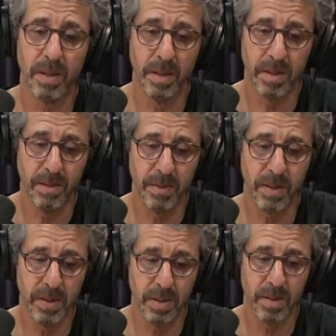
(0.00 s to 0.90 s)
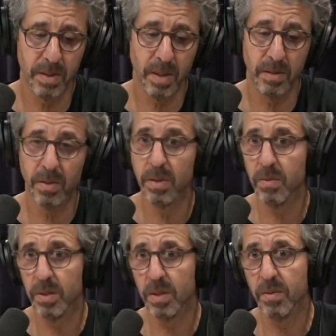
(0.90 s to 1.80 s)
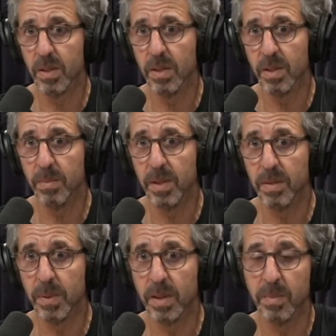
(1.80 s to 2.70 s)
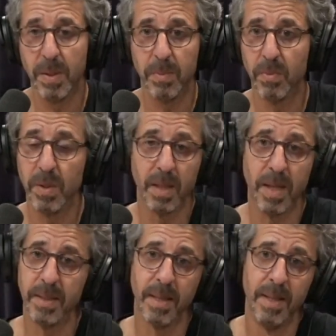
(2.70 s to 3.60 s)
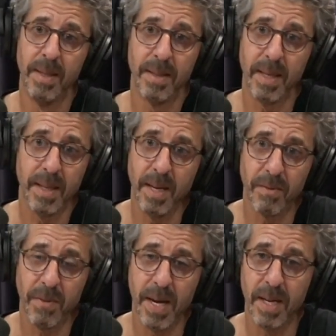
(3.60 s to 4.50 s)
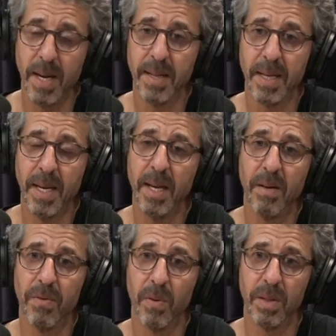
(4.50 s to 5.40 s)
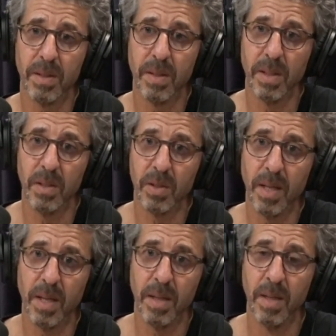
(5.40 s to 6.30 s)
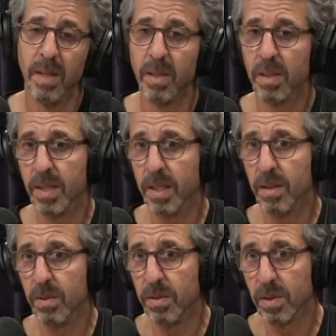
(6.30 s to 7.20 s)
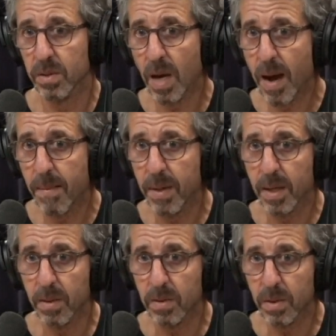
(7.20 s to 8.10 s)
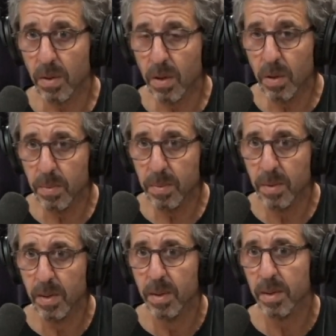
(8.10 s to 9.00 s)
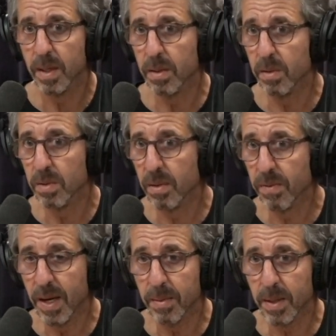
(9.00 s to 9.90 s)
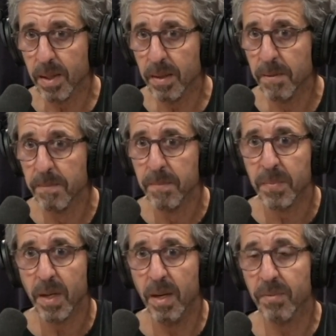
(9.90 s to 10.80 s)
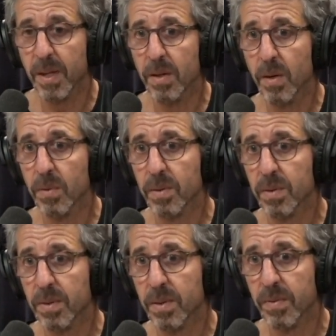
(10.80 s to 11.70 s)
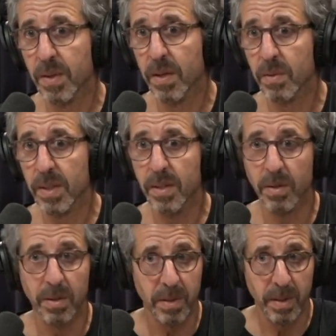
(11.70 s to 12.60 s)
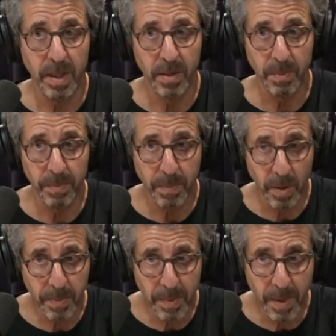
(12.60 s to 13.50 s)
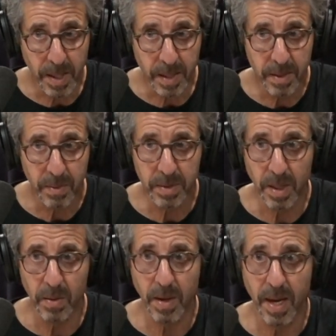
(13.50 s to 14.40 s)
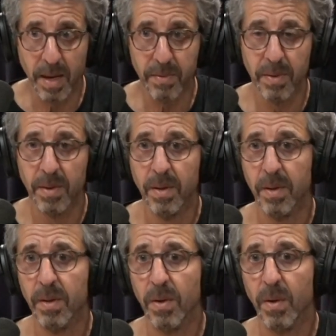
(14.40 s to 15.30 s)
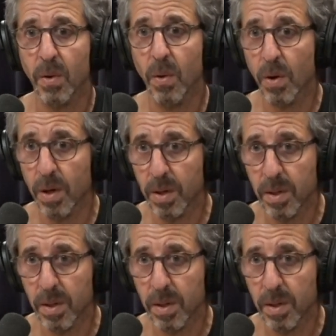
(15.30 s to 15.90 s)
conviction in this country are a result of guilty pleas because people realize they can't fight it and they can't afford to sit in jail because they could lose their job, they could lose their home, they could lose their family if they don't either put up the money, which they don't have, or